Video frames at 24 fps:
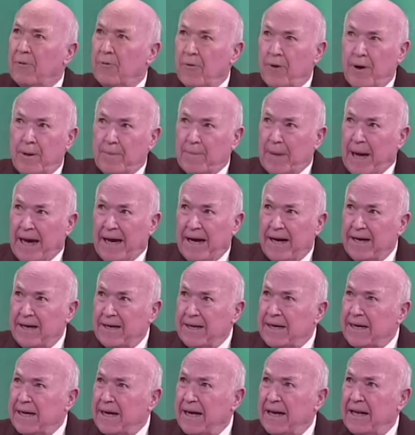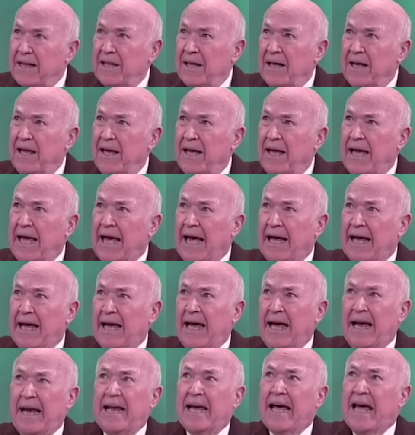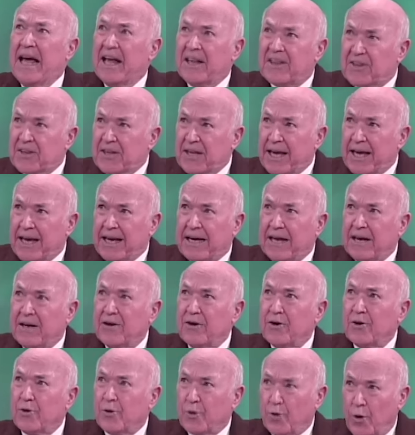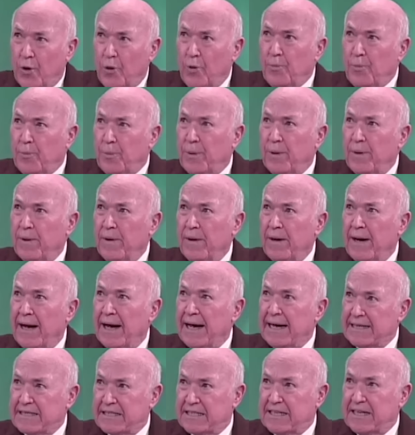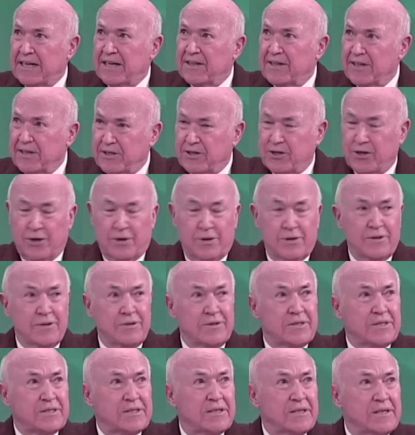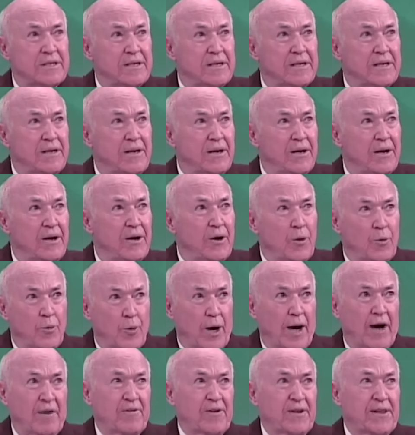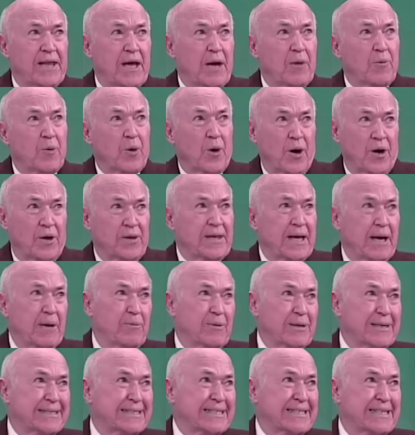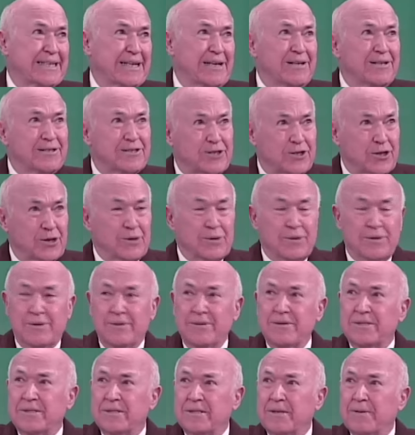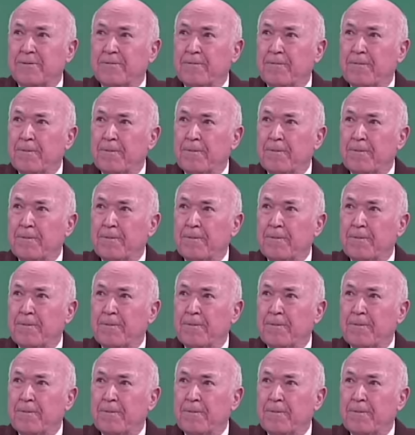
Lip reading: remained a ethnic group, as did the Jews. Wherever they were still Jews.